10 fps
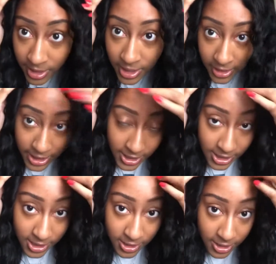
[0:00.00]
Hairline
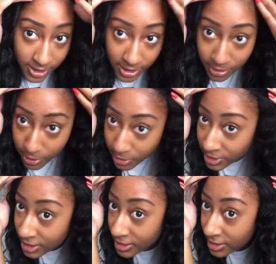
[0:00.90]
doesn't look
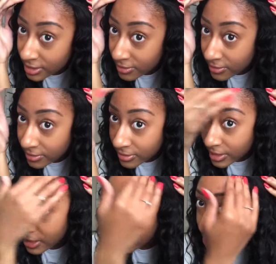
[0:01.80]
atrocious,
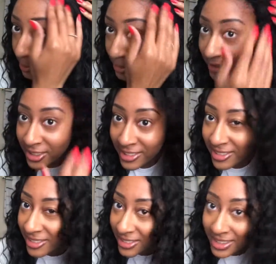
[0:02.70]
I hope.
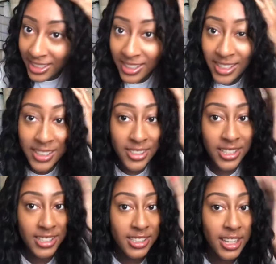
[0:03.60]
You
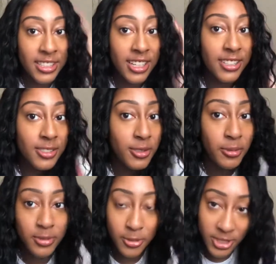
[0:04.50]
can't see that side, so don't
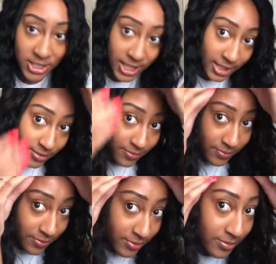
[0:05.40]
watch that.
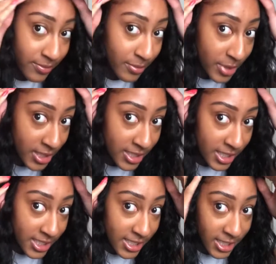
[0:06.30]
But this
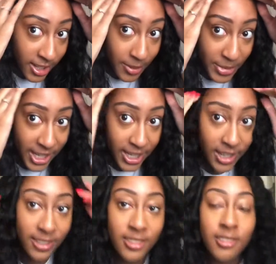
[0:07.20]
side's not bad.
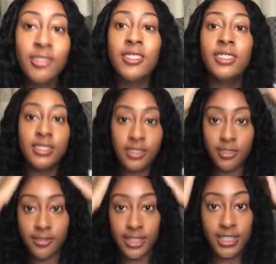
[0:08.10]
It's
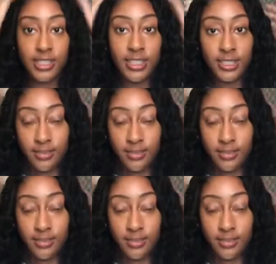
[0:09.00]
all right.